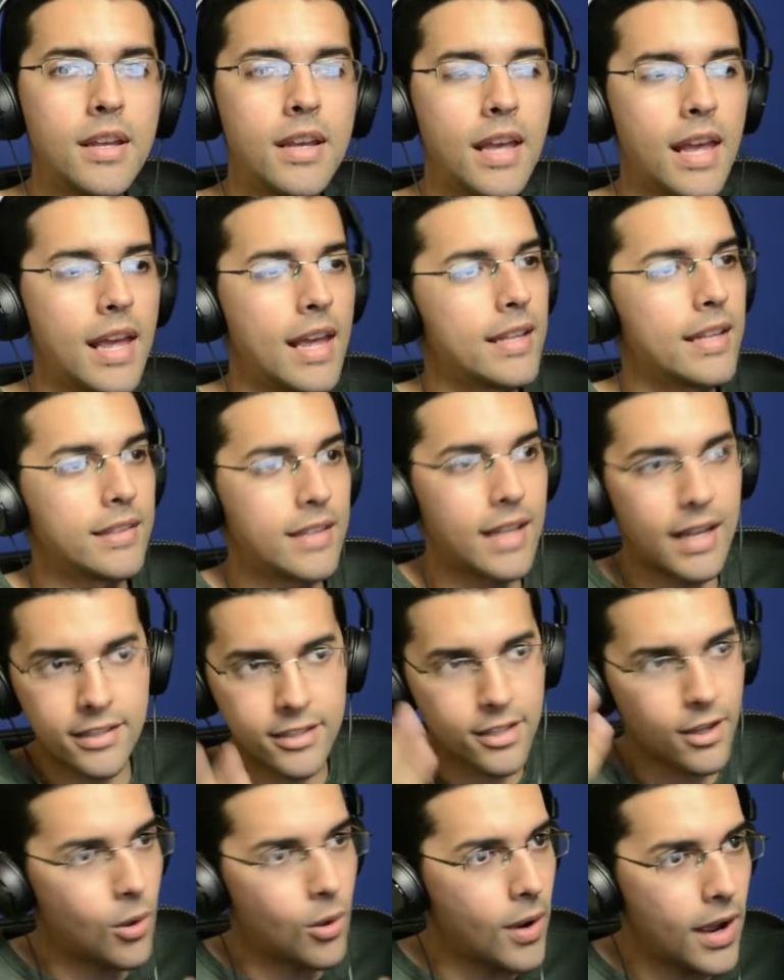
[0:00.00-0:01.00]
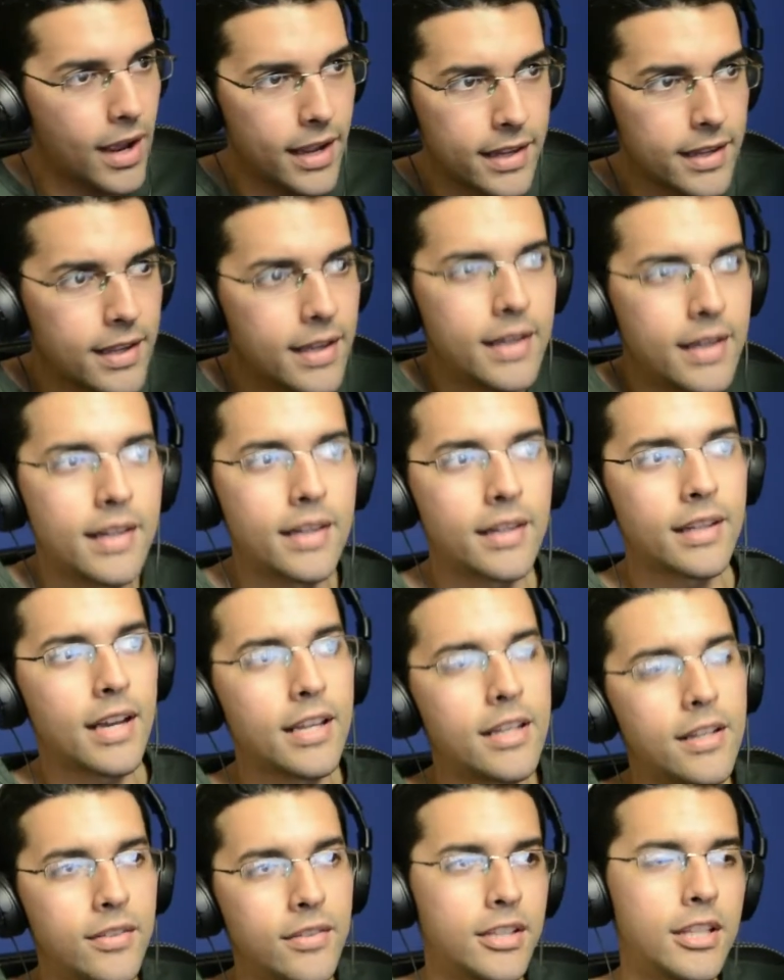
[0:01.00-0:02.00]
And that's how I
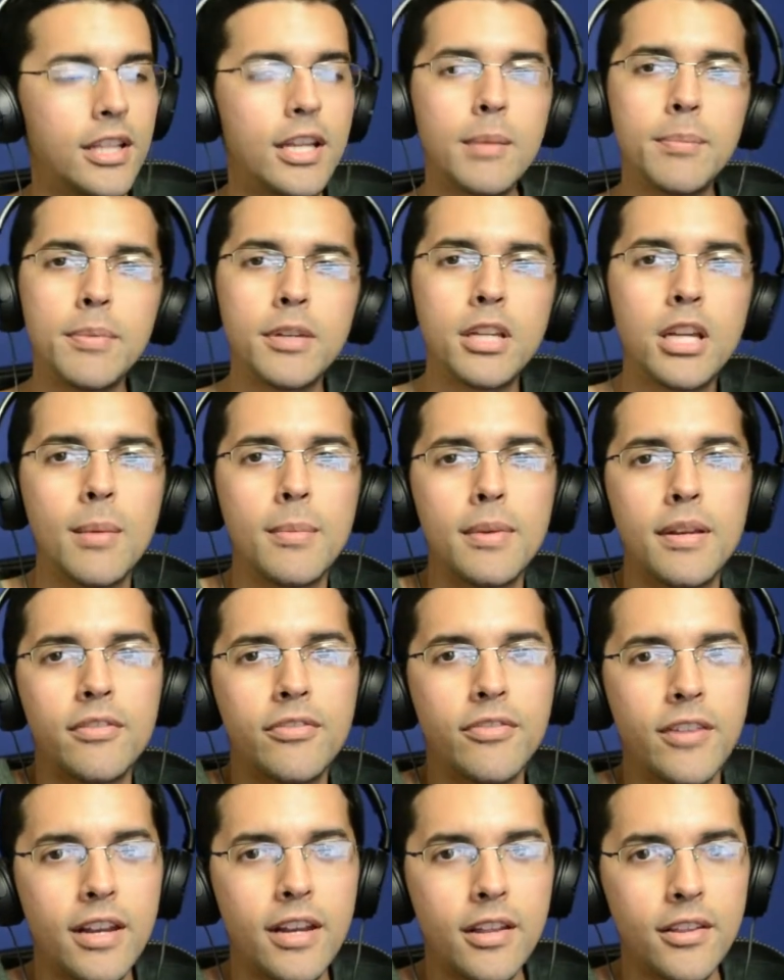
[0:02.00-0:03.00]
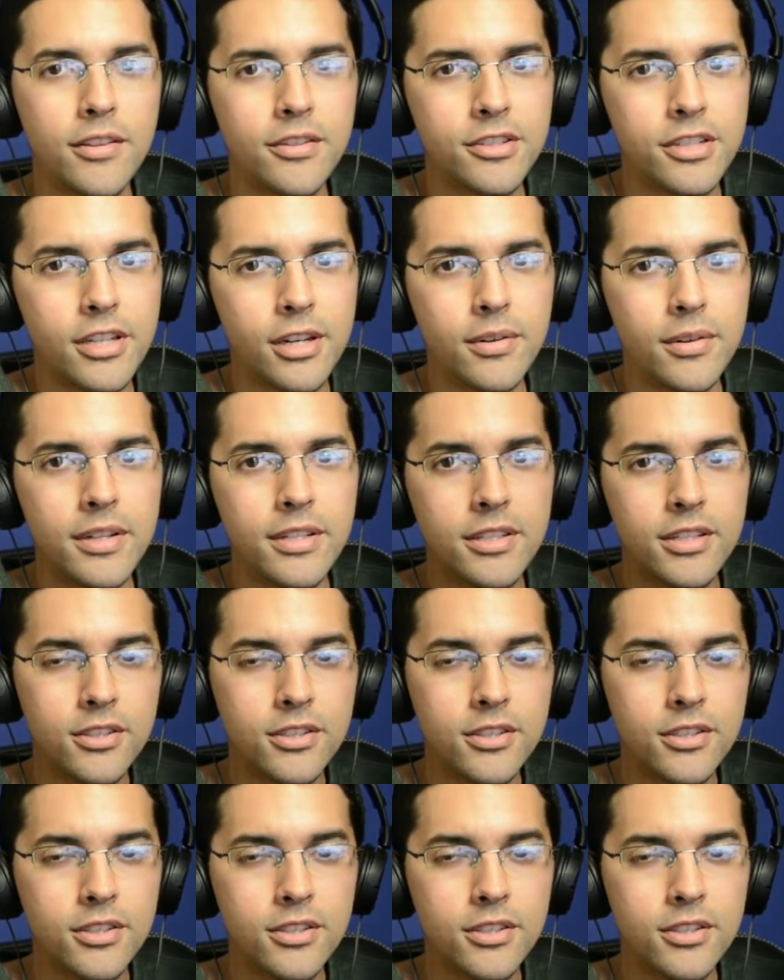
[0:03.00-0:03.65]
kind of ended up becoming a fan of the series.